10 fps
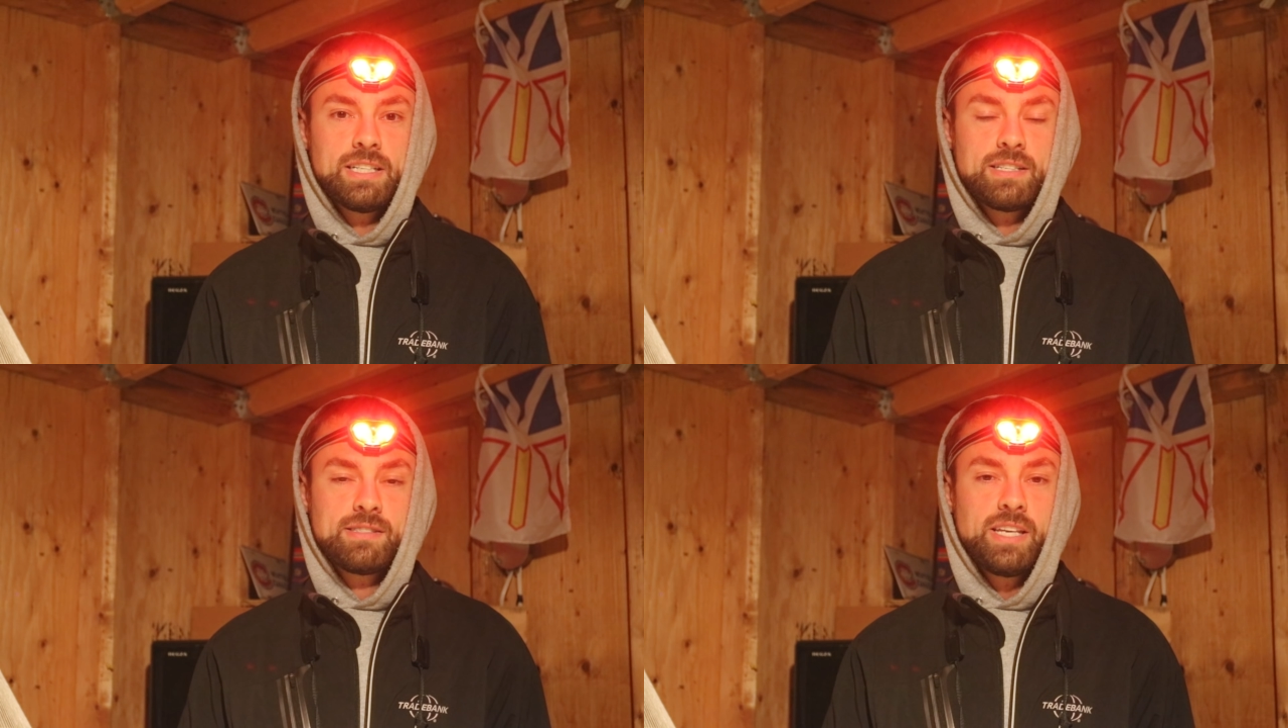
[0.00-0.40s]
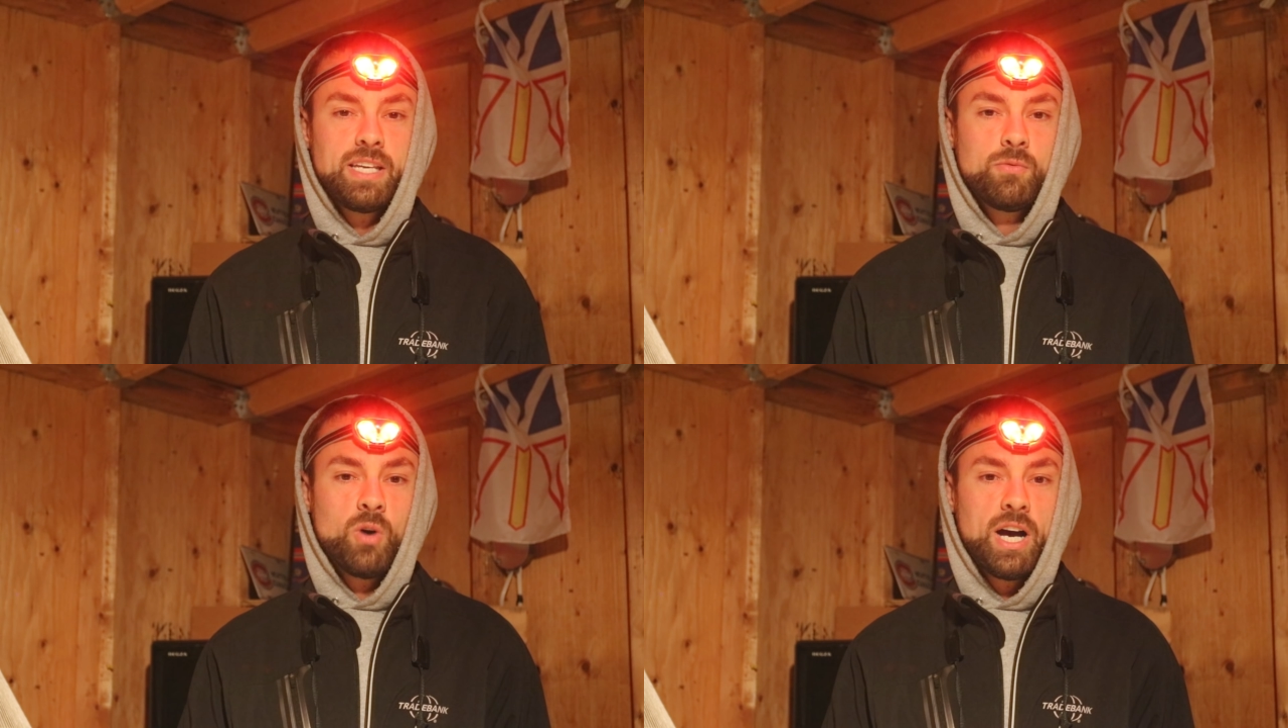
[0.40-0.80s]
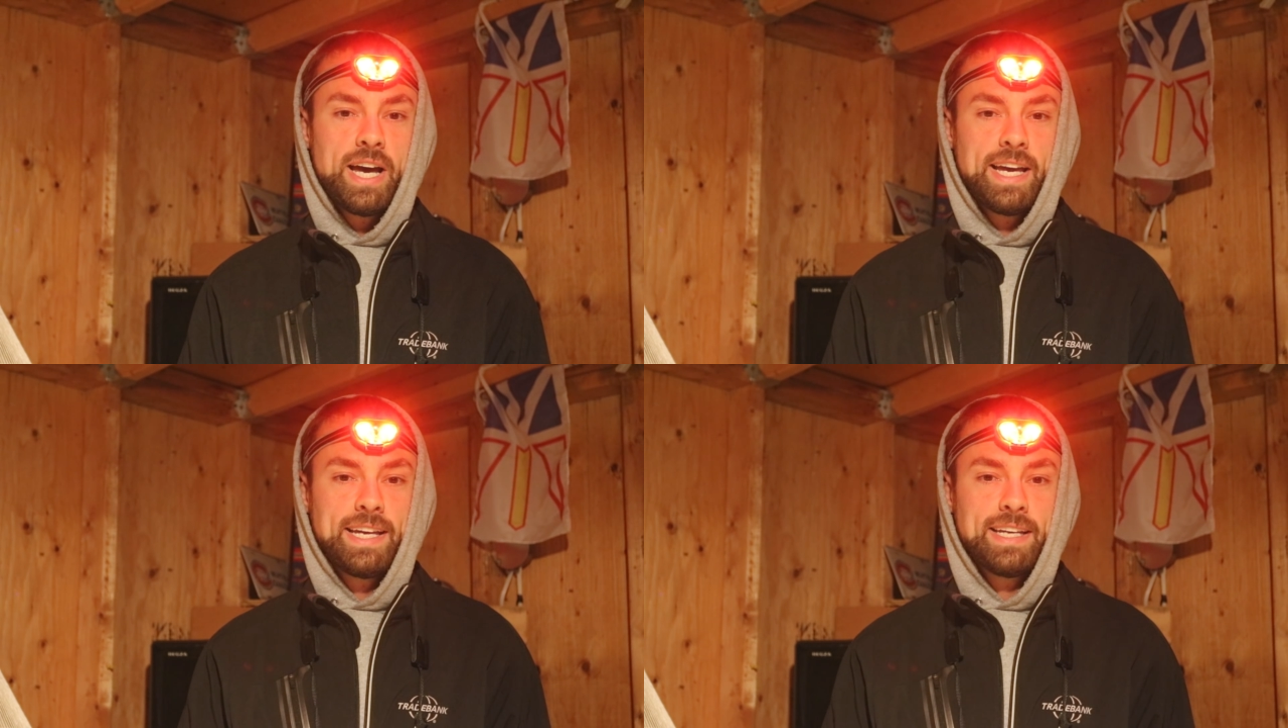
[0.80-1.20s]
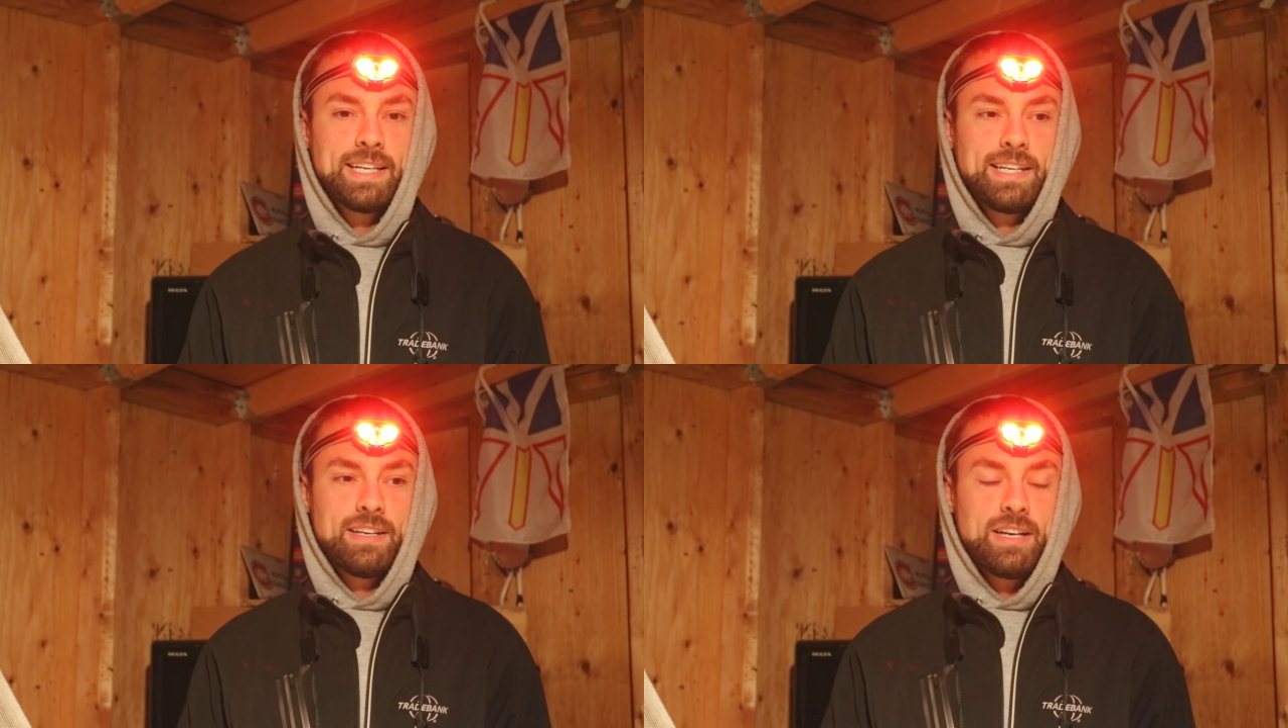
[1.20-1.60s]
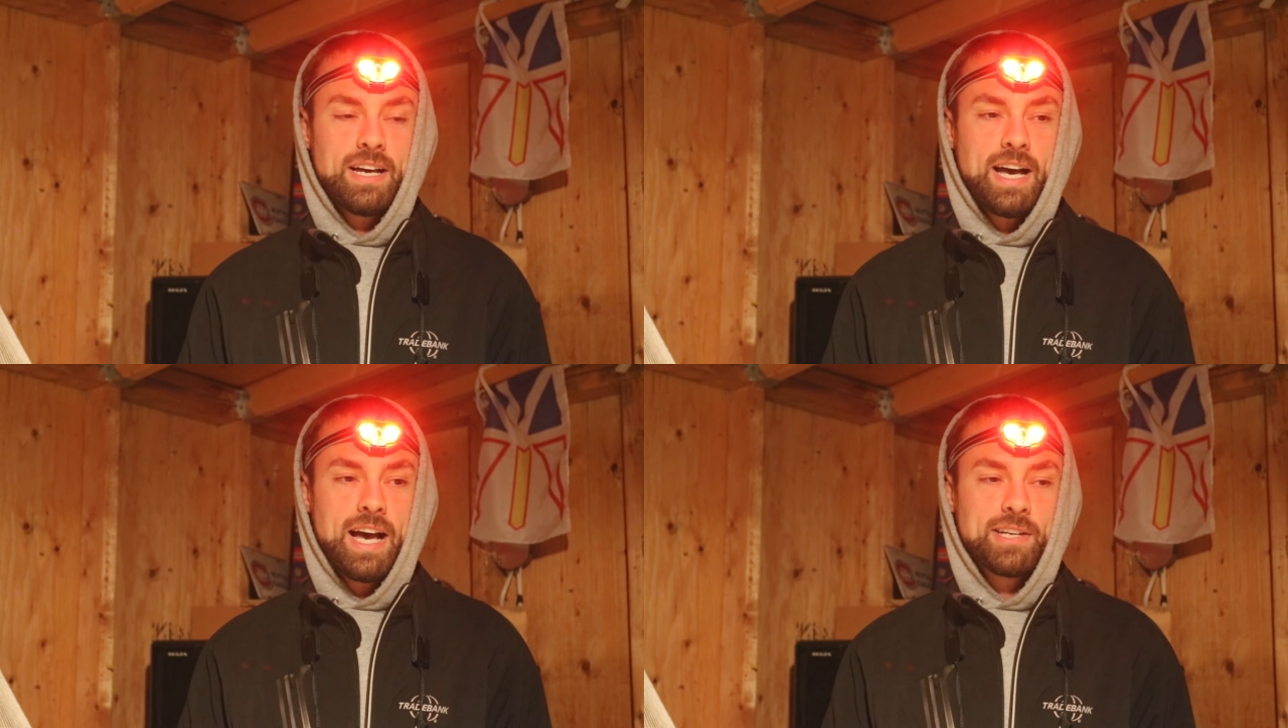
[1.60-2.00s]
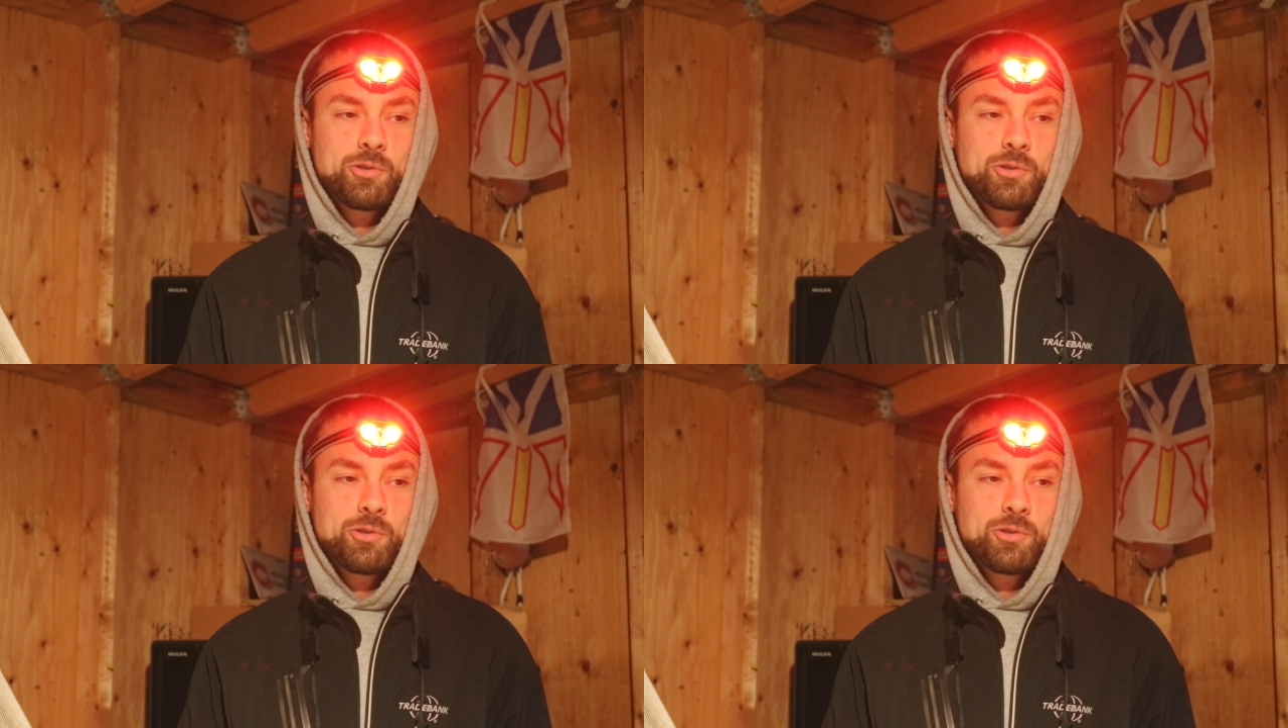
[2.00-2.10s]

see why Uh,